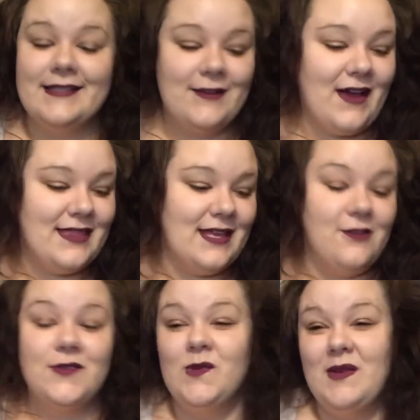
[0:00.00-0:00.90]
So I think
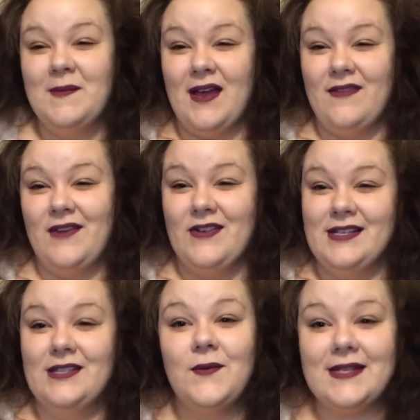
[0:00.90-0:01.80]
those would be my
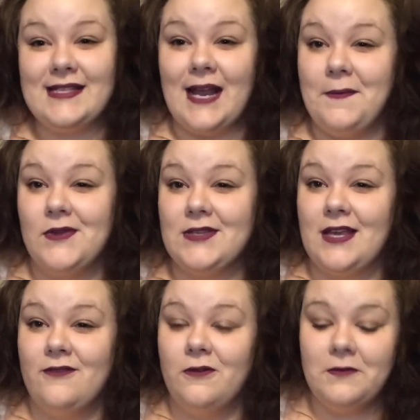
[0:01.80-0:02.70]
favorites and the ones that I'm most
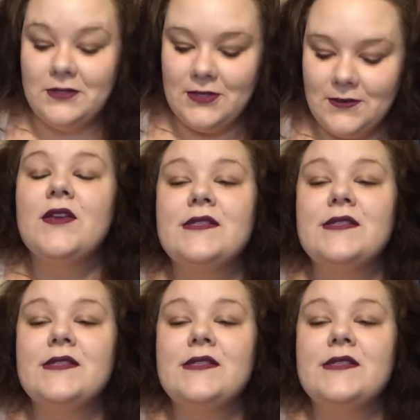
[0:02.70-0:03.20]
looking forward to.